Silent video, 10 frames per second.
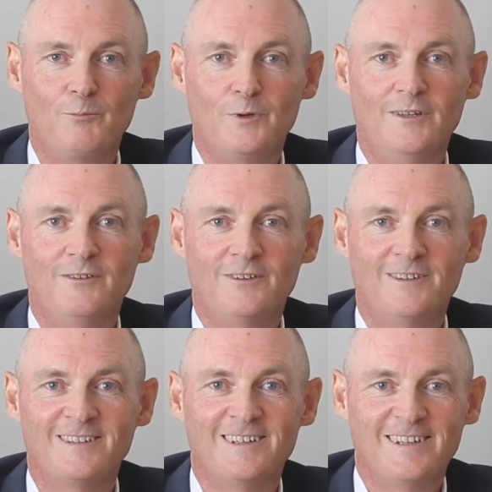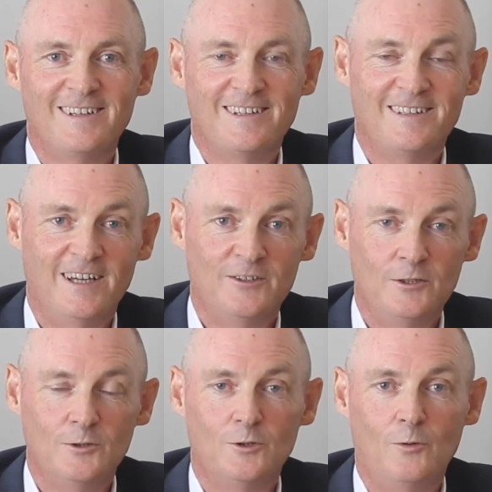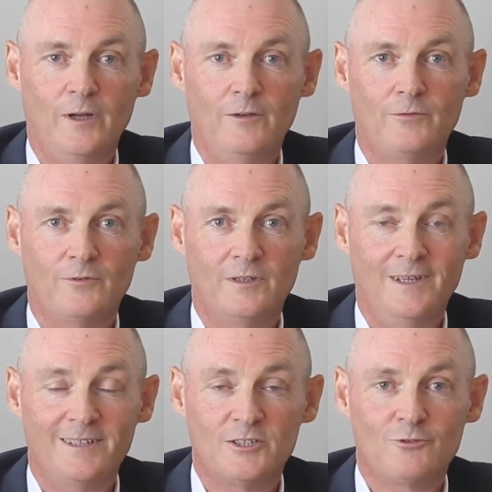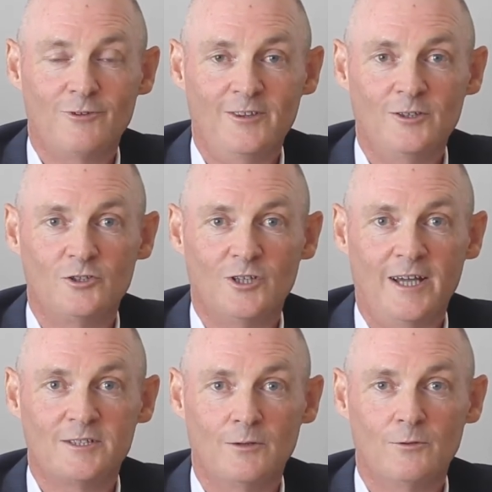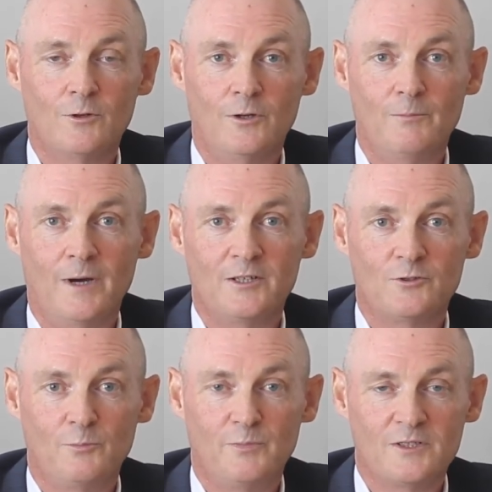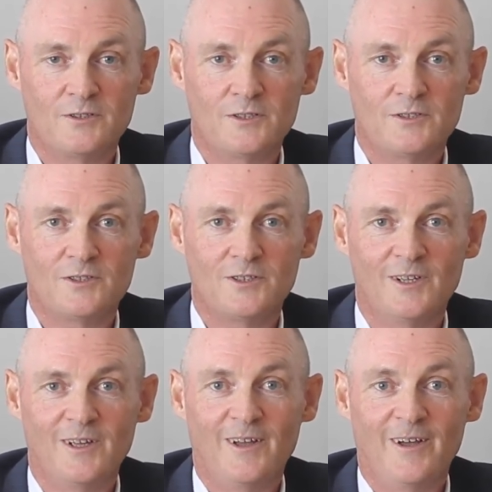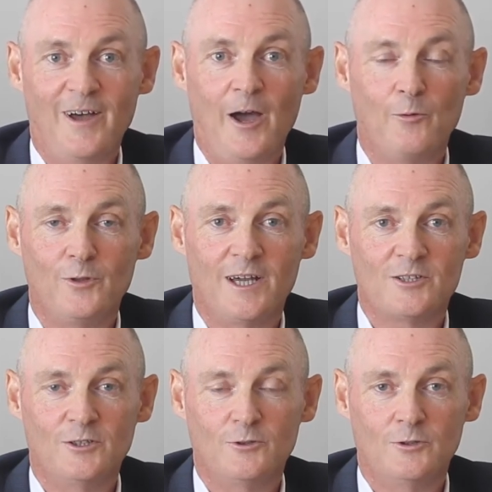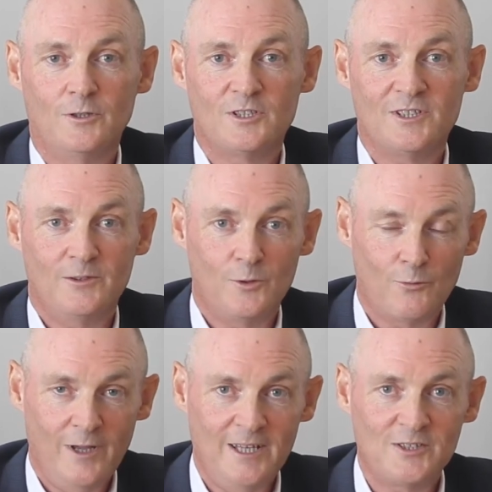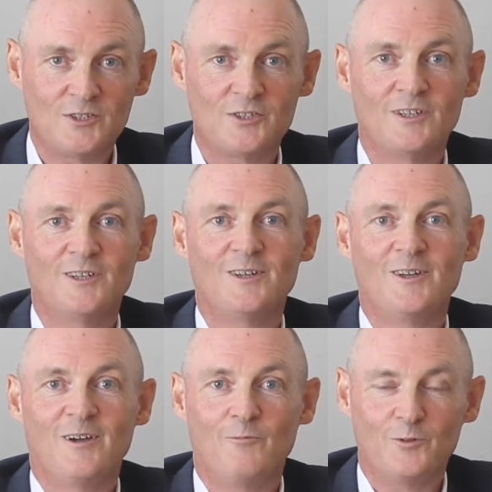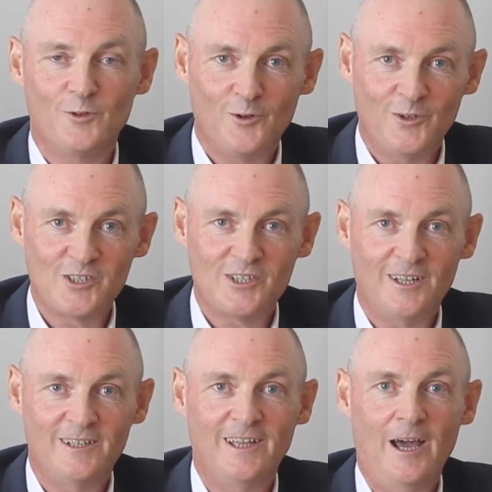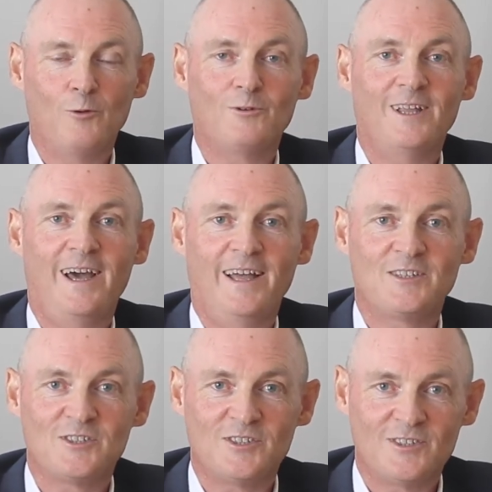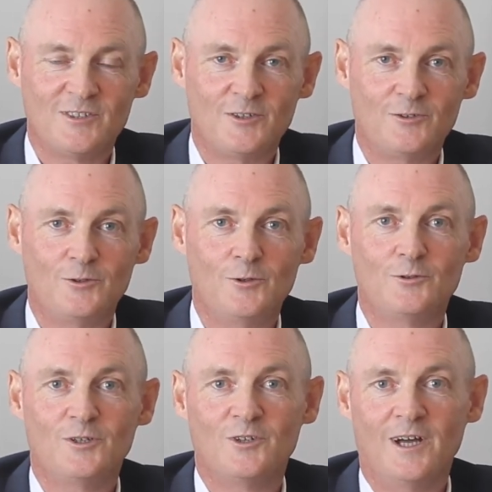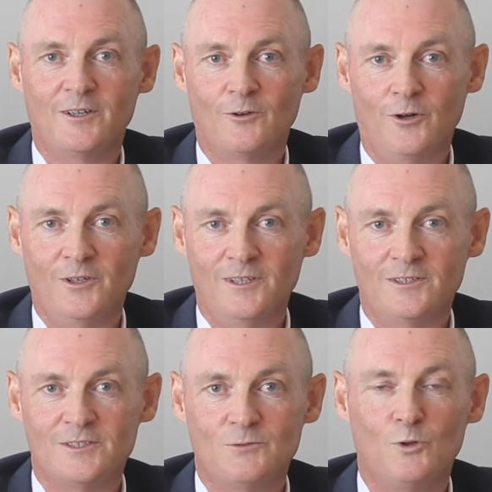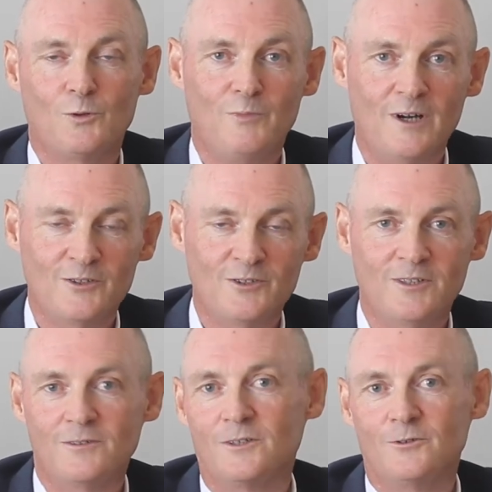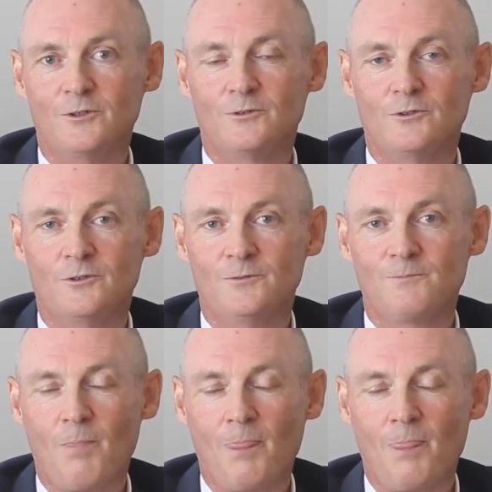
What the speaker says: briefing. They had to go away for the day and strategize how they're going to manage the business, how they're actually going to set the rates, what they're going to sell in the outlets, you know, who their target audience is, what marketing they're going to do.